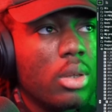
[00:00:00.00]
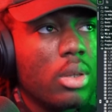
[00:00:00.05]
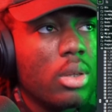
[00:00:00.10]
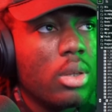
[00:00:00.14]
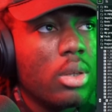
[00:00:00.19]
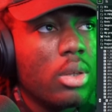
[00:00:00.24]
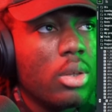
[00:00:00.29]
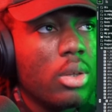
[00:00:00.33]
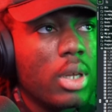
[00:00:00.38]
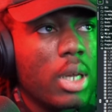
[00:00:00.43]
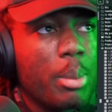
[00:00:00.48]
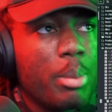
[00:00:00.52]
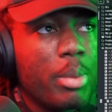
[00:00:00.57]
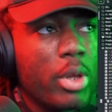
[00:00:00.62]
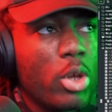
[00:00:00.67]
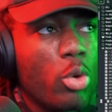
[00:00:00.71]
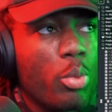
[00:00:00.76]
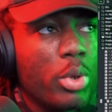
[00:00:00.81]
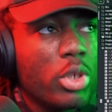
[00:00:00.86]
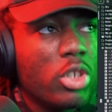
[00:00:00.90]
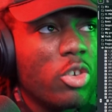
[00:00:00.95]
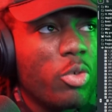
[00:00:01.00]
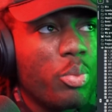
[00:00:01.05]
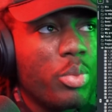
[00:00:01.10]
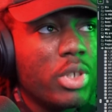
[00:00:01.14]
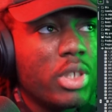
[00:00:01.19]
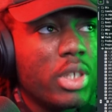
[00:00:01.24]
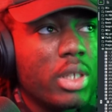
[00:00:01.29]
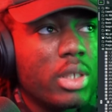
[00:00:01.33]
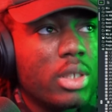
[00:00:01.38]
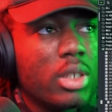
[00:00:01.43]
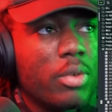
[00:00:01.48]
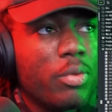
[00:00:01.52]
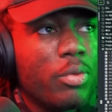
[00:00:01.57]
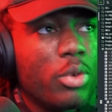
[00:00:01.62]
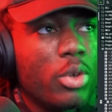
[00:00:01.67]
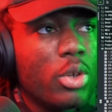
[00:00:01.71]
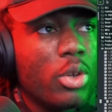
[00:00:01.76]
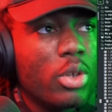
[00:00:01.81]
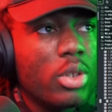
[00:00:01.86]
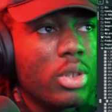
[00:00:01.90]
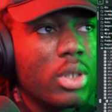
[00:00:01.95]
You can pick a whole bunch of presets. If
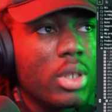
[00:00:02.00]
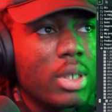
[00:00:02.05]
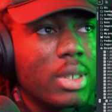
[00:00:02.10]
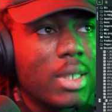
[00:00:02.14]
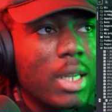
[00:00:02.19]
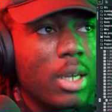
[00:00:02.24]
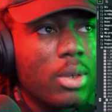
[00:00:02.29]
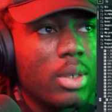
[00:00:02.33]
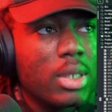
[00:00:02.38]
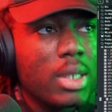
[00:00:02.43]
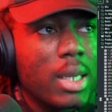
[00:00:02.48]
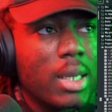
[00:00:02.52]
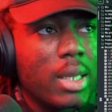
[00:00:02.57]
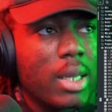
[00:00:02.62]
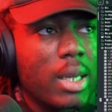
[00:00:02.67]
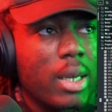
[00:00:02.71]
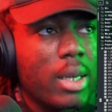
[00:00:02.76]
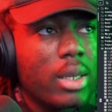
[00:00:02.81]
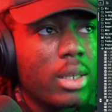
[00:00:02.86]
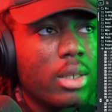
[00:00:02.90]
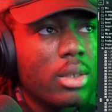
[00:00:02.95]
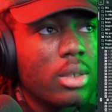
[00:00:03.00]
you're not a sound design guy,